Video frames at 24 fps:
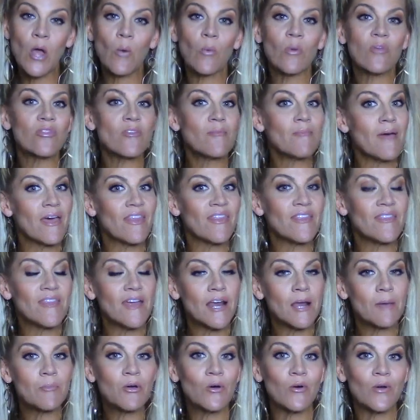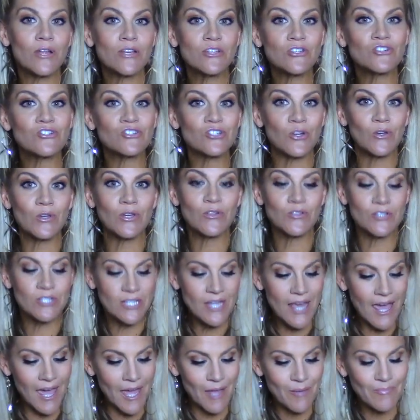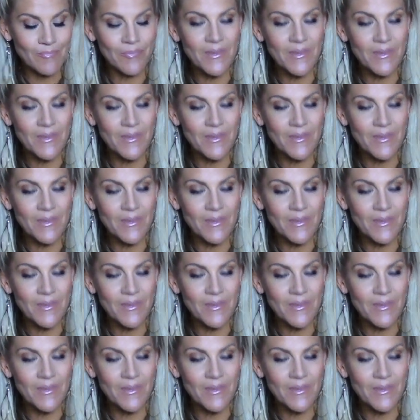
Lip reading: with the method that I'm going to show you today.